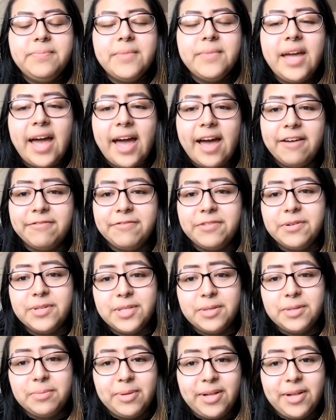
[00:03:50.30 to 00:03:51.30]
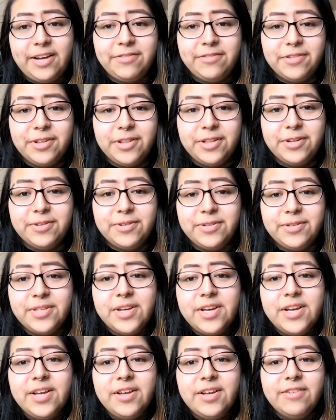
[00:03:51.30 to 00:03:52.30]
have folks apply for those
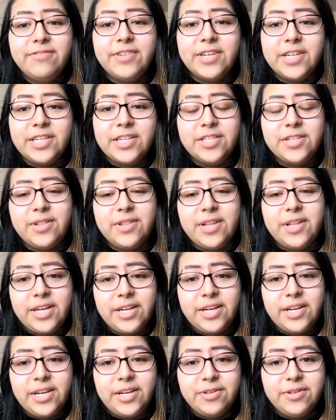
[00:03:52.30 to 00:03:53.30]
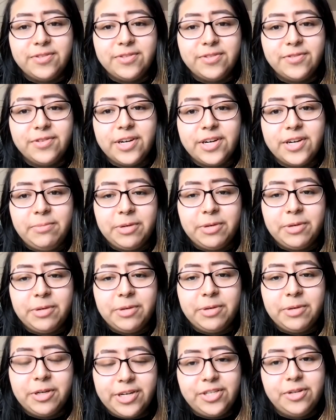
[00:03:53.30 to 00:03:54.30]
funds so they can use for
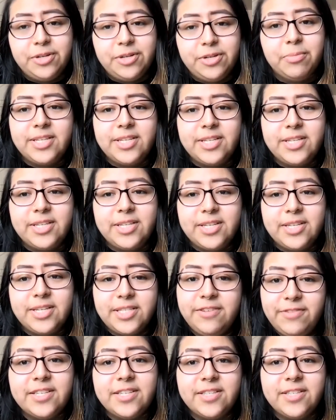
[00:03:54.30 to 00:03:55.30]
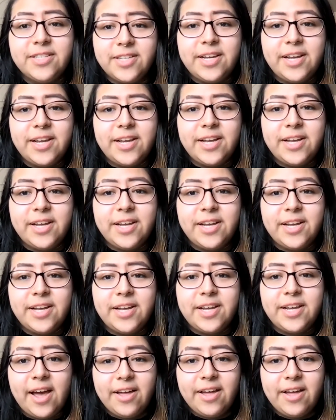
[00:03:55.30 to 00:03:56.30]
immigration processing fees, since they
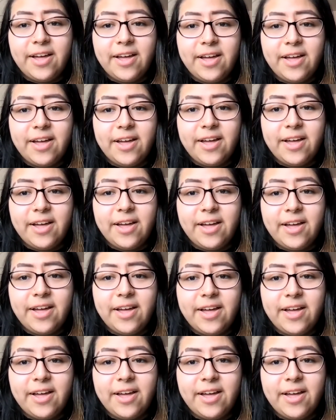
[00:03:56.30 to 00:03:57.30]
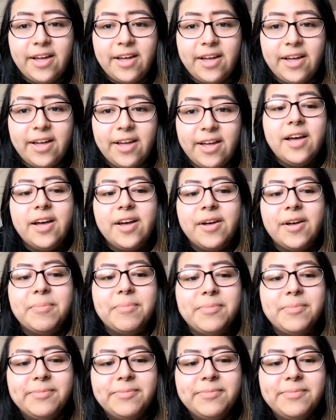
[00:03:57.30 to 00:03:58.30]
are so expensive.
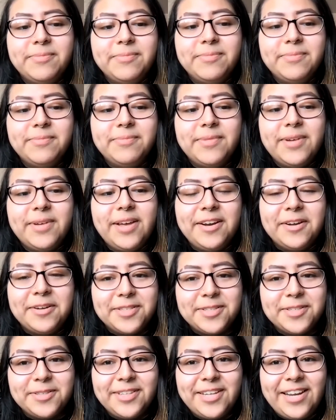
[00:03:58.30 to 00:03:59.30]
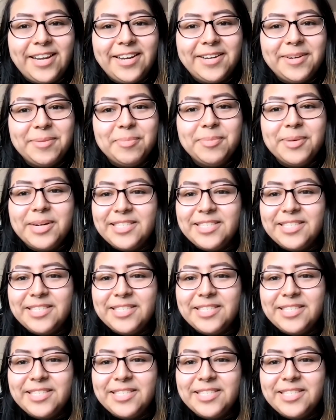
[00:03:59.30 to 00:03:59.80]
And also like